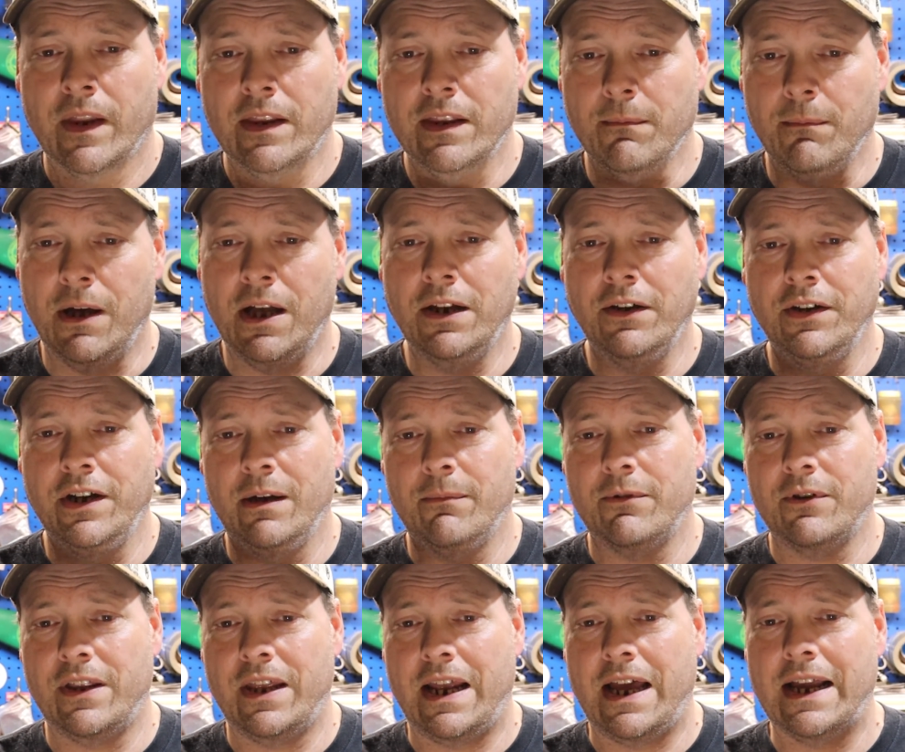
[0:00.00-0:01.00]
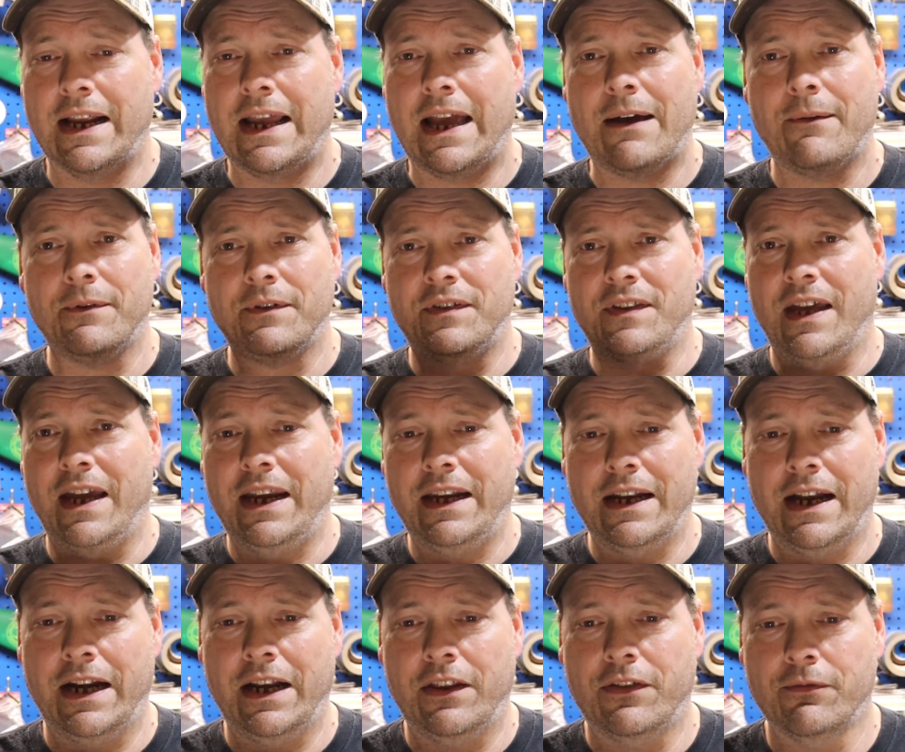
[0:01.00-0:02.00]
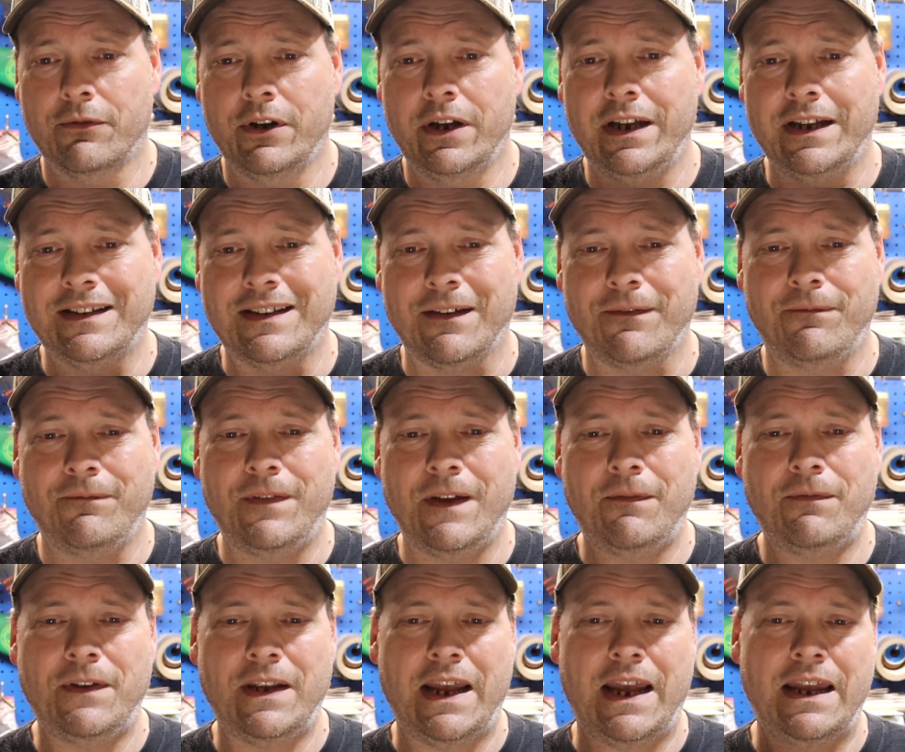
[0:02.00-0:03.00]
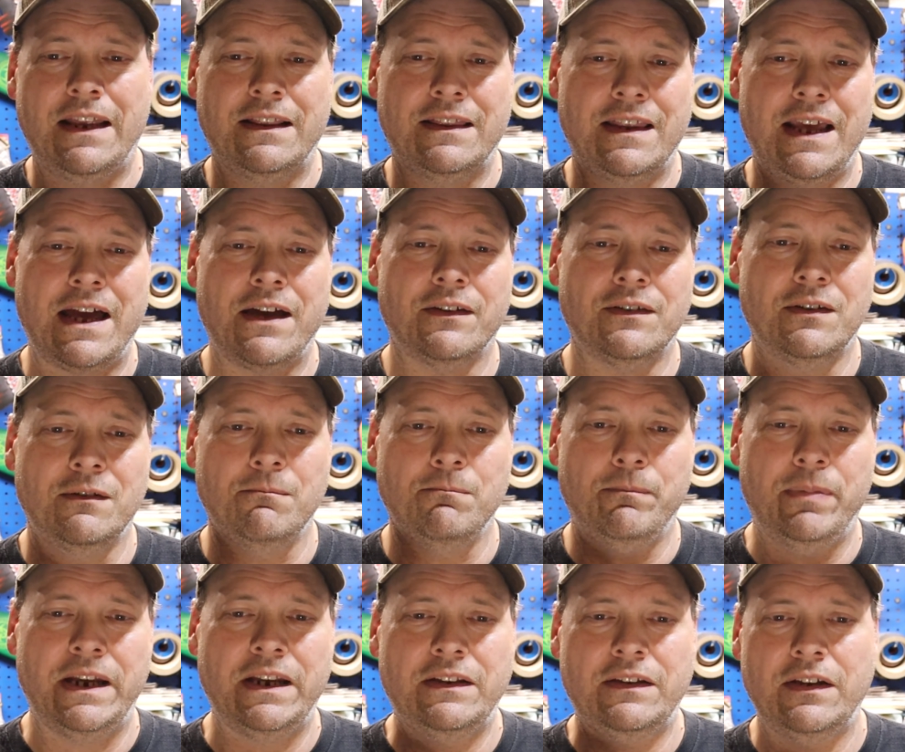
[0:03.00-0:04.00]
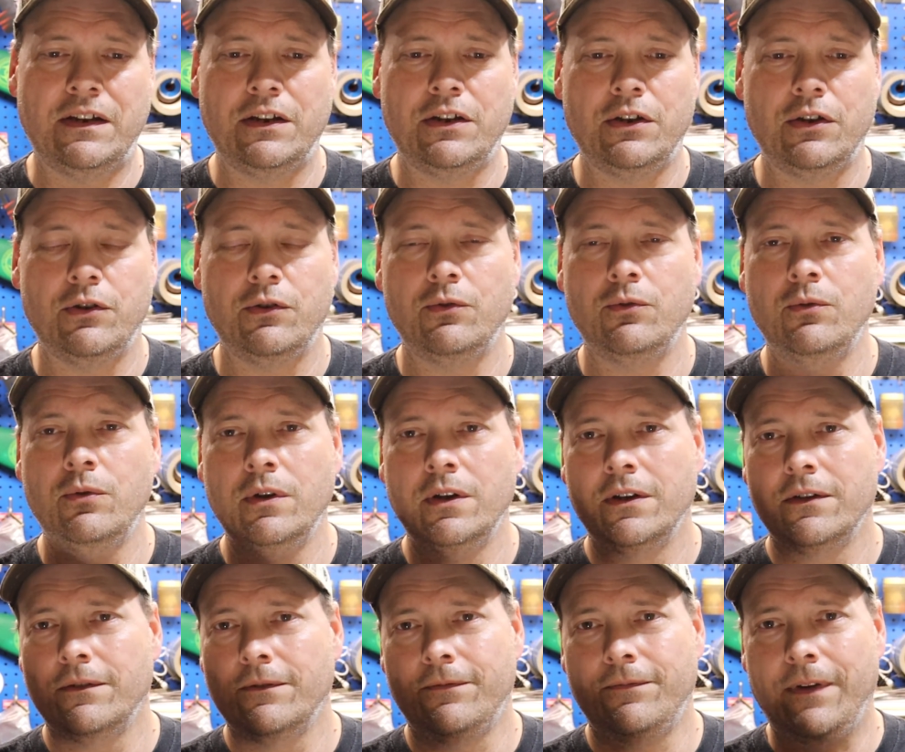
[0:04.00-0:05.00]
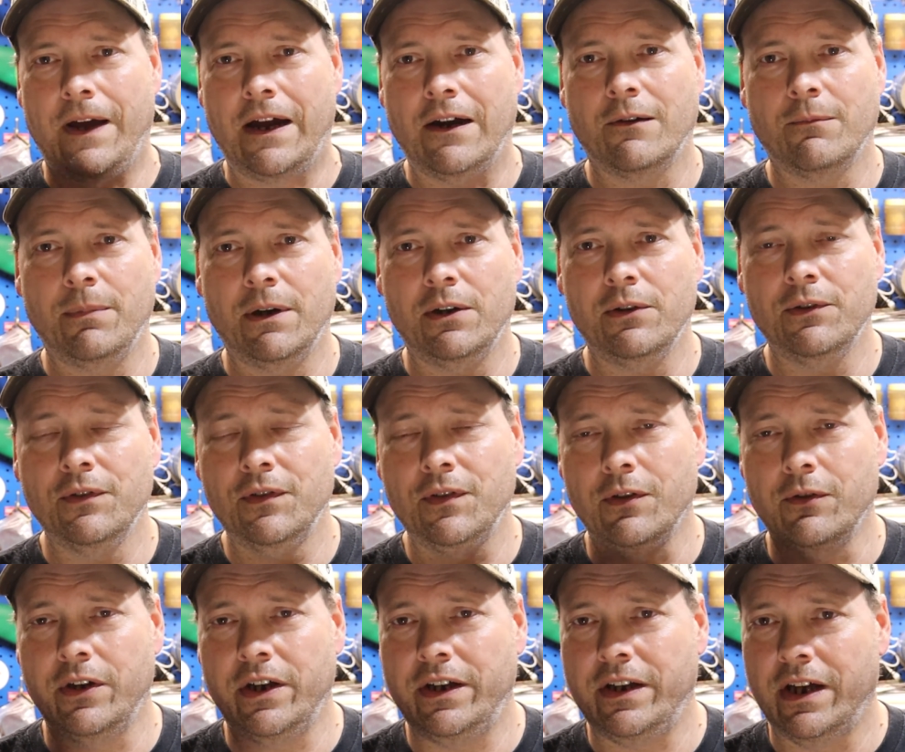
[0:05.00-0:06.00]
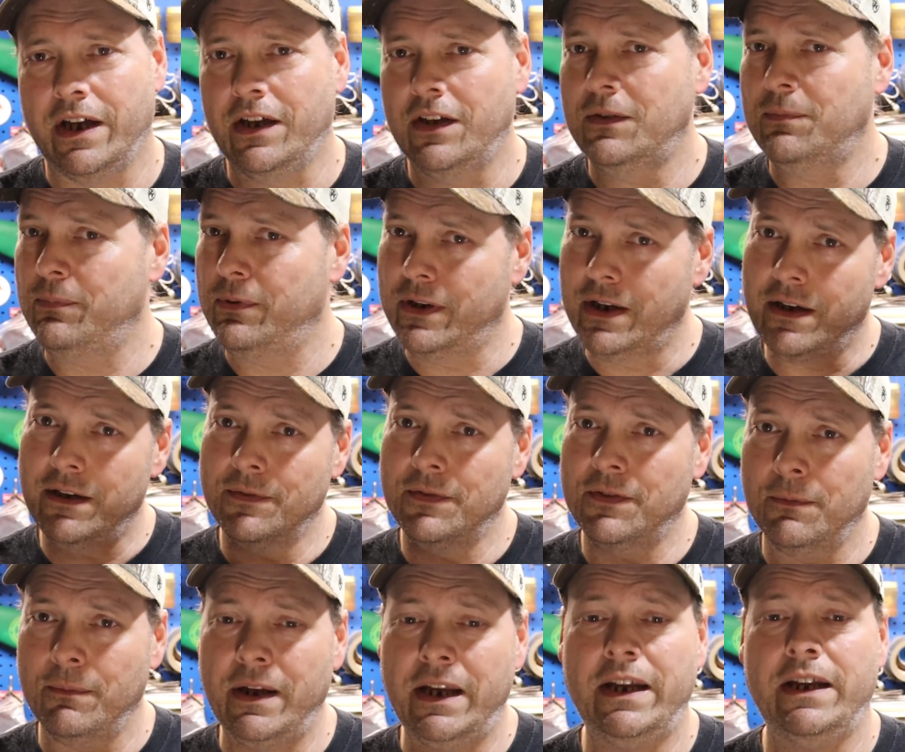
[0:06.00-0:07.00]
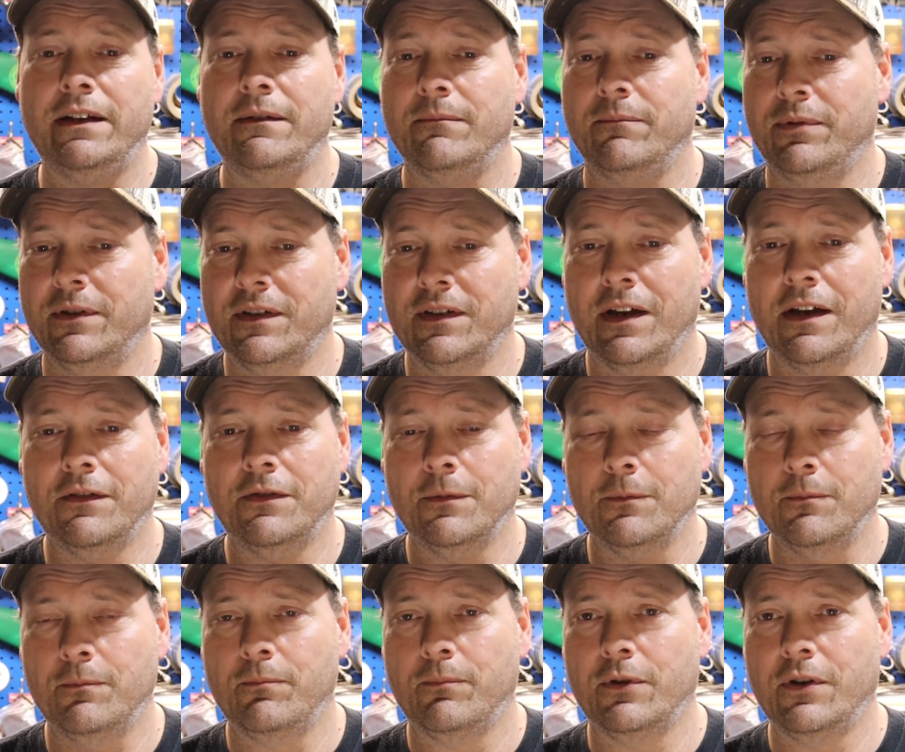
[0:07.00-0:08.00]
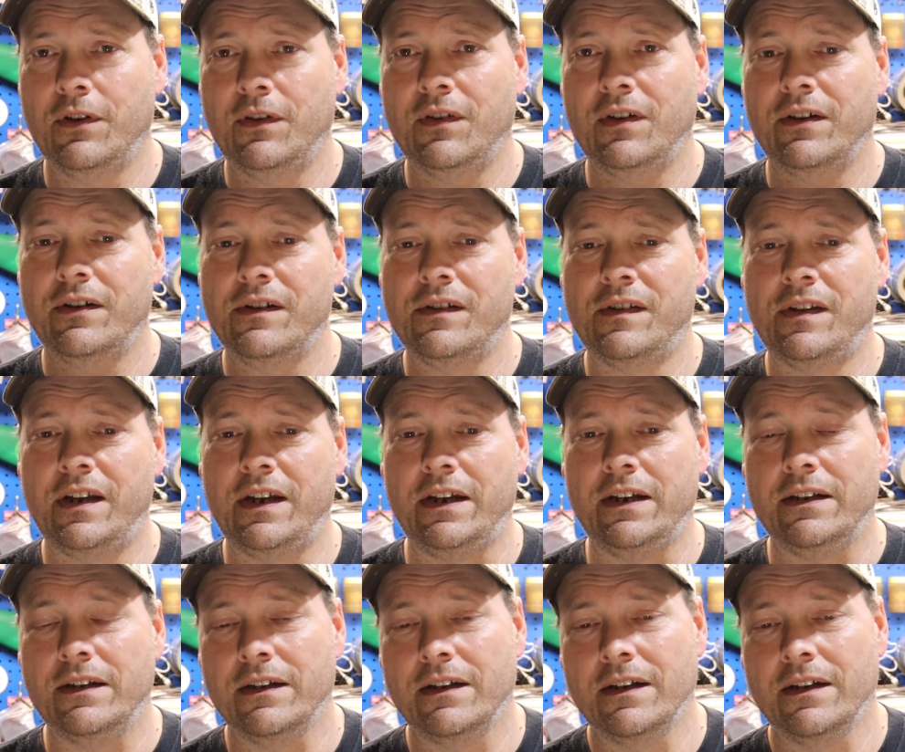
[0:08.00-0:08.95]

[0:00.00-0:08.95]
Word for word: The model number that I got was the 893. It's a 58,000 BTU Firebowl, so it does put off some heat. It puts off some pretty serious heat.